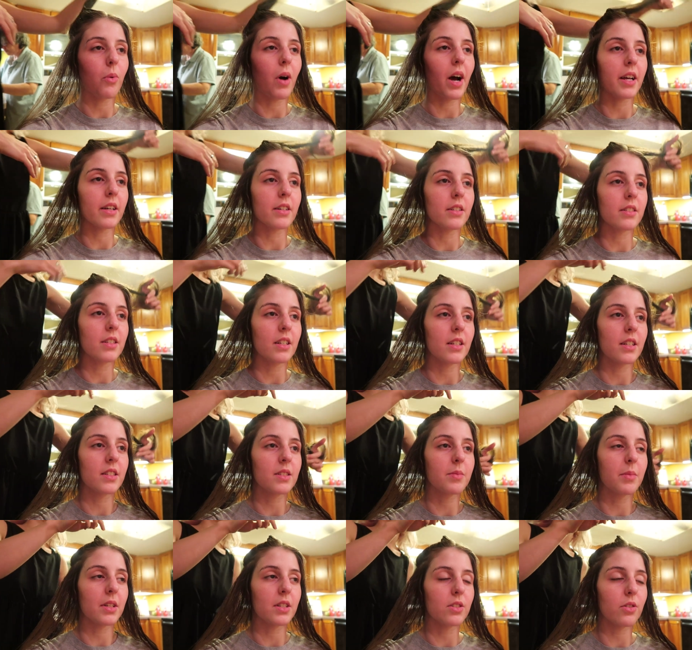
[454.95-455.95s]
wild, and
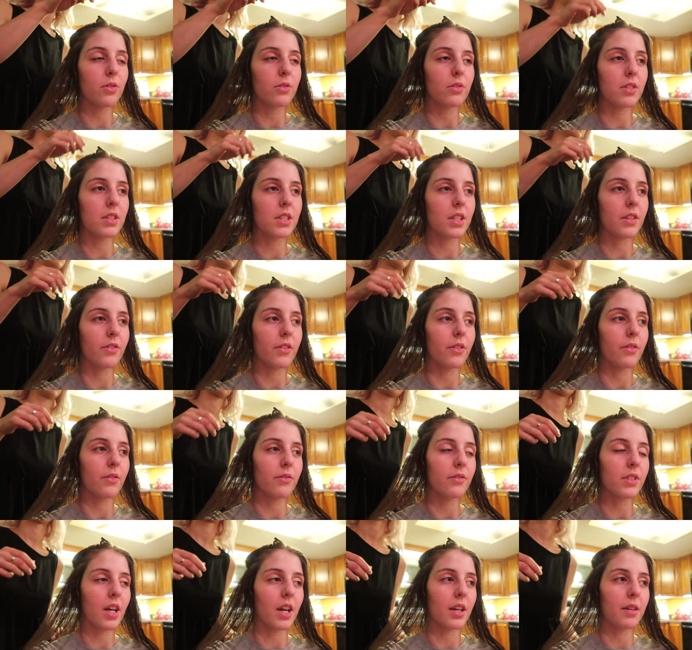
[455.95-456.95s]
it's been a totally different
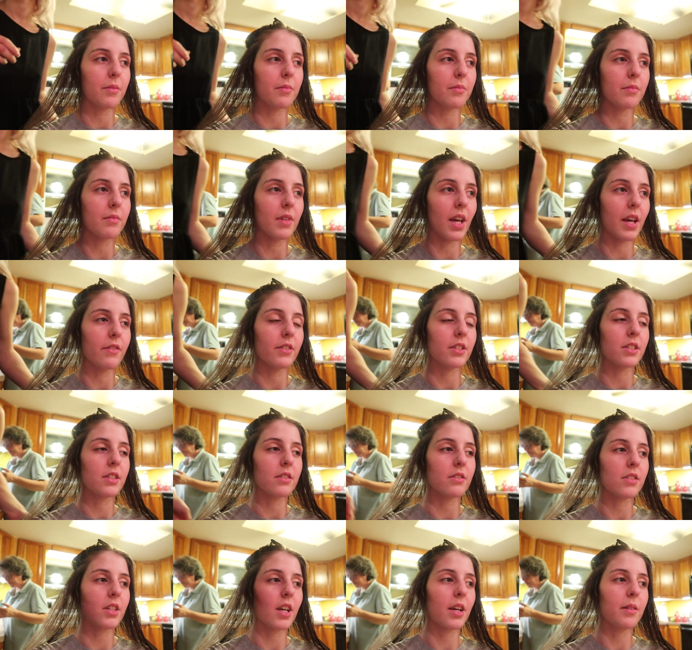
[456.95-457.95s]
time every
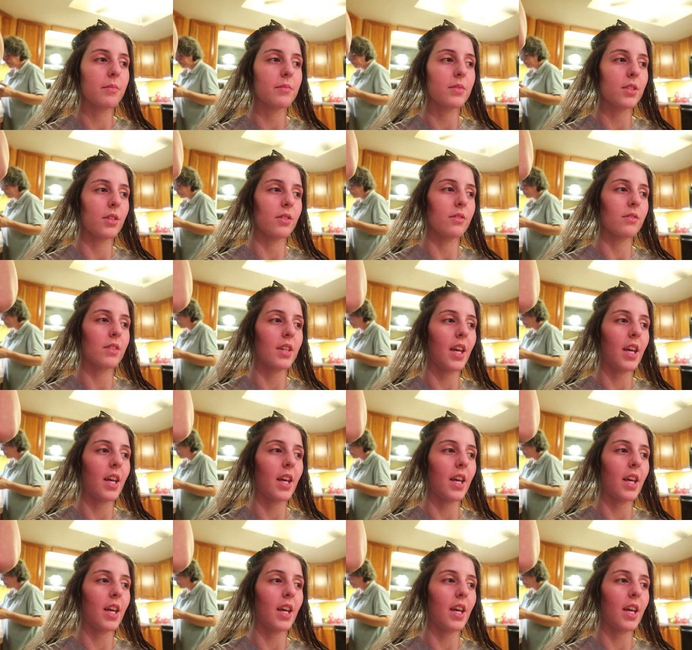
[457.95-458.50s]
single time, so